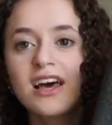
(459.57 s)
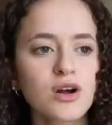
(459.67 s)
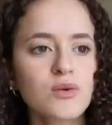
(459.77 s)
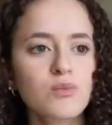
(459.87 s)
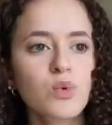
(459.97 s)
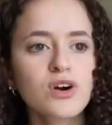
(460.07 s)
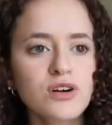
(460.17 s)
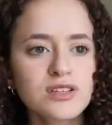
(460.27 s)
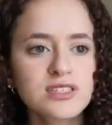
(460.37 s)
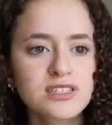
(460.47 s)
Her
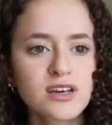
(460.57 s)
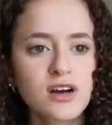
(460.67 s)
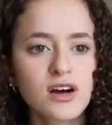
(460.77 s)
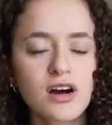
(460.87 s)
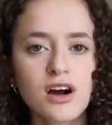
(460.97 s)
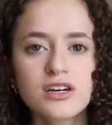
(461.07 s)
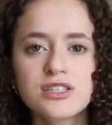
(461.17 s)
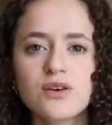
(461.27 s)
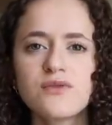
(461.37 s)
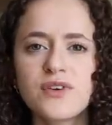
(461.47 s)
worlds are
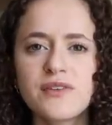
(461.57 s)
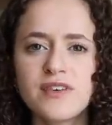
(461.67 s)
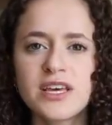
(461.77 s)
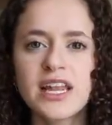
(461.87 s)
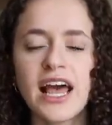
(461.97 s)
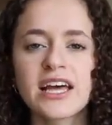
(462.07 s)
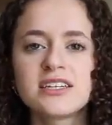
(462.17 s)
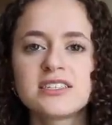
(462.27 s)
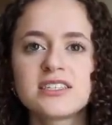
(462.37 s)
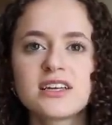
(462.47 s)
so vivid
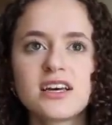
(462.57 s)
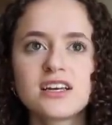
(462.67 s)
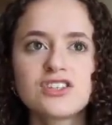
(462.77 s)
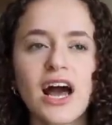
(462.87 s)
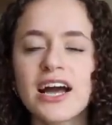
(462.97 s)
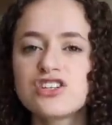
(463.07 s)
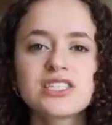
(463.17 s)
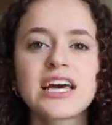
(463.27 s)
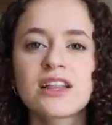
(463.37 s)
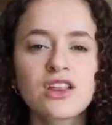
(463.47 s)
and I
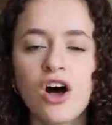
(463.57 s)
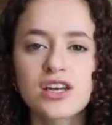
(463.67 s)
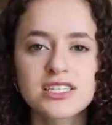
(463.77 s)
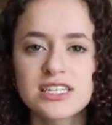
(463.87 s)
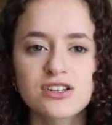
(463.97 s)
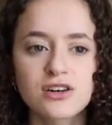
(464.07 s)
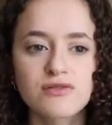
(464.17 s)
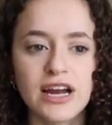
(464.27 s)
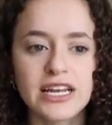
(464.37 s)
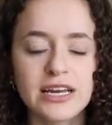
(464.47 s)
just get lost in her
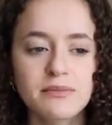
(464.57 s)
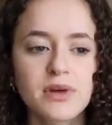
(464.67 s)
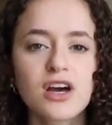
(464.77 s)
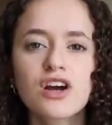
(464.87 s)
writing.